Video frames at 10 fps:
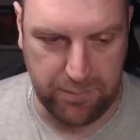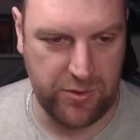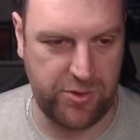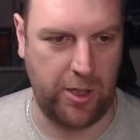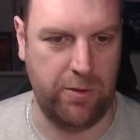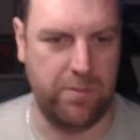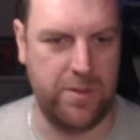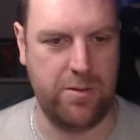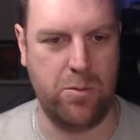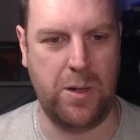So
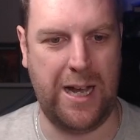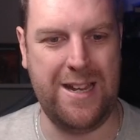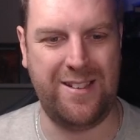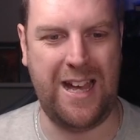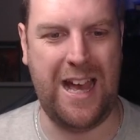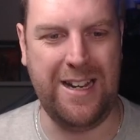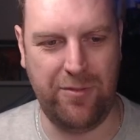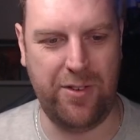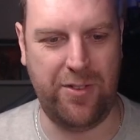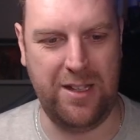you hate
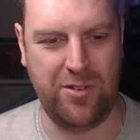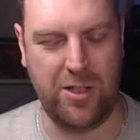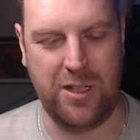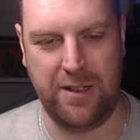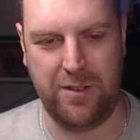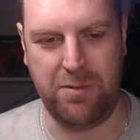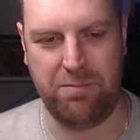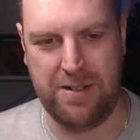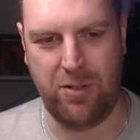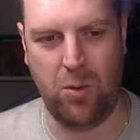everything, so you're going to
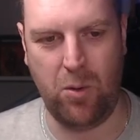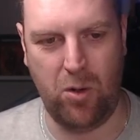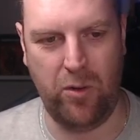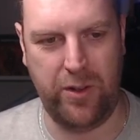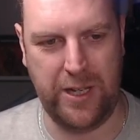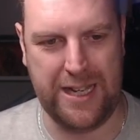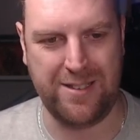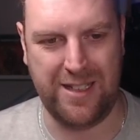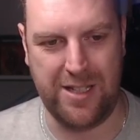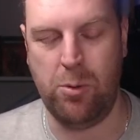re-roll all your
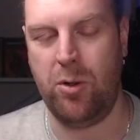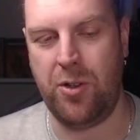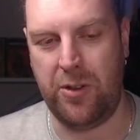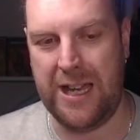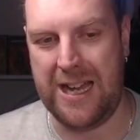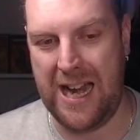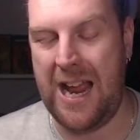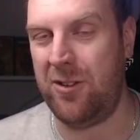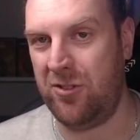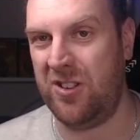hits, and you also get an
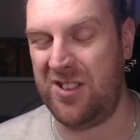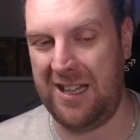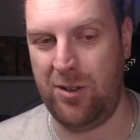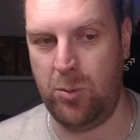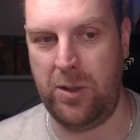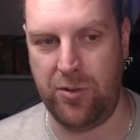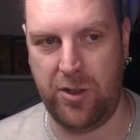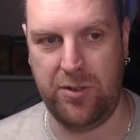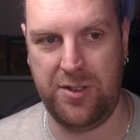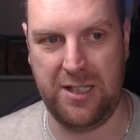extra attack as well.
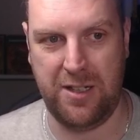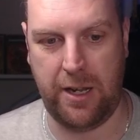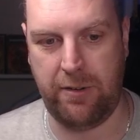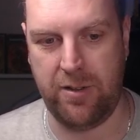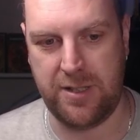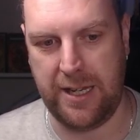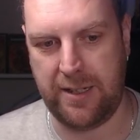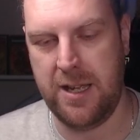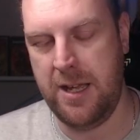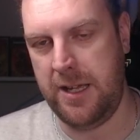So stick a Necrotech
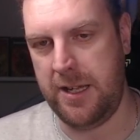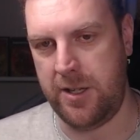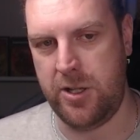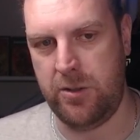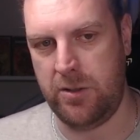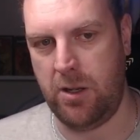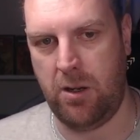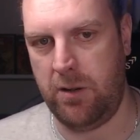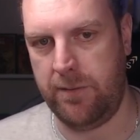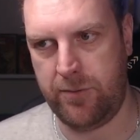in a unit
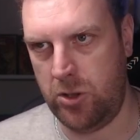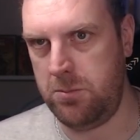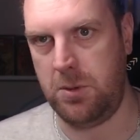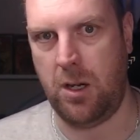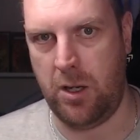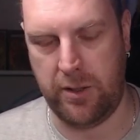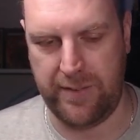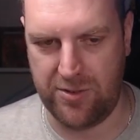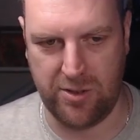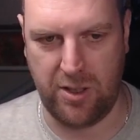of Tomb Guard and
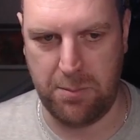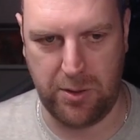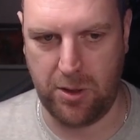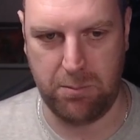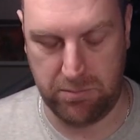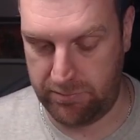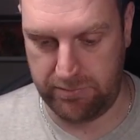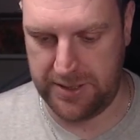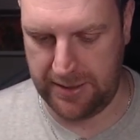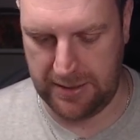they suddenly become
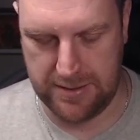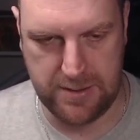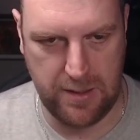ridiculous.